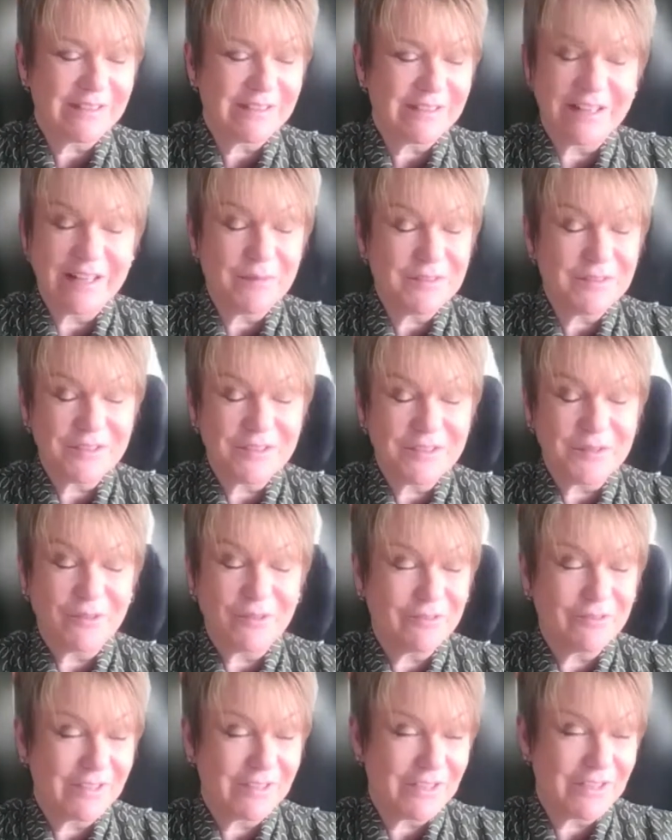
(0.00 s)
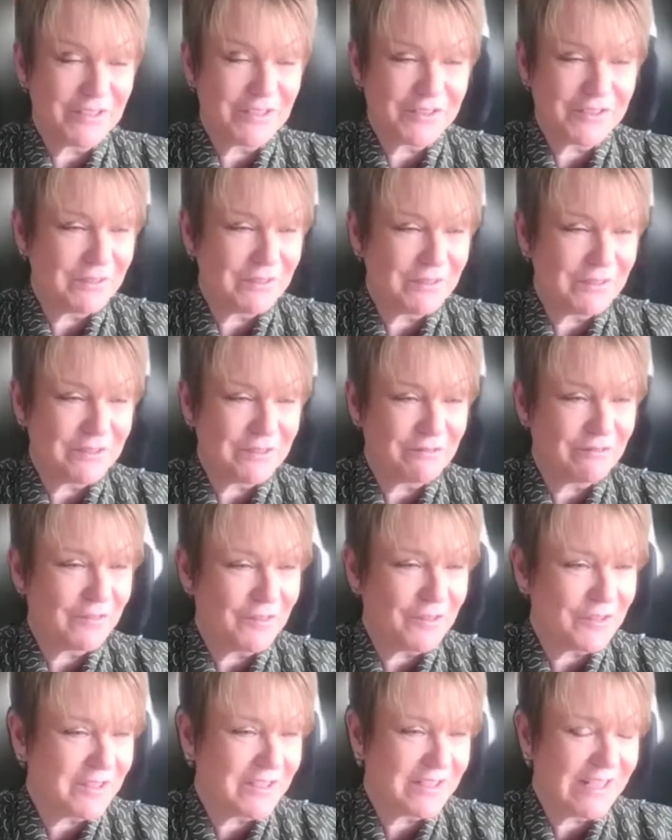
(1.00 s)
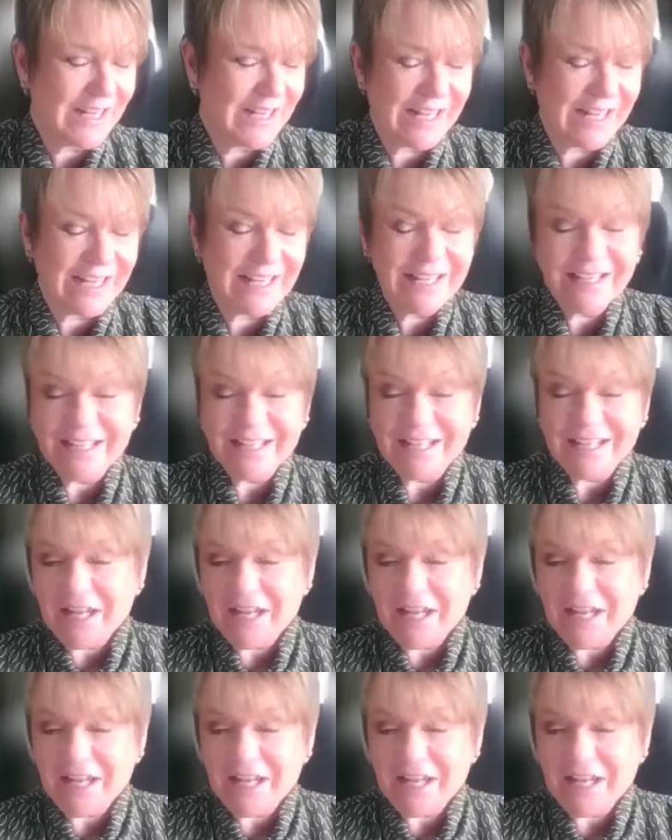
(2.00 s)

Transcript: An absolute privilege to interview you today.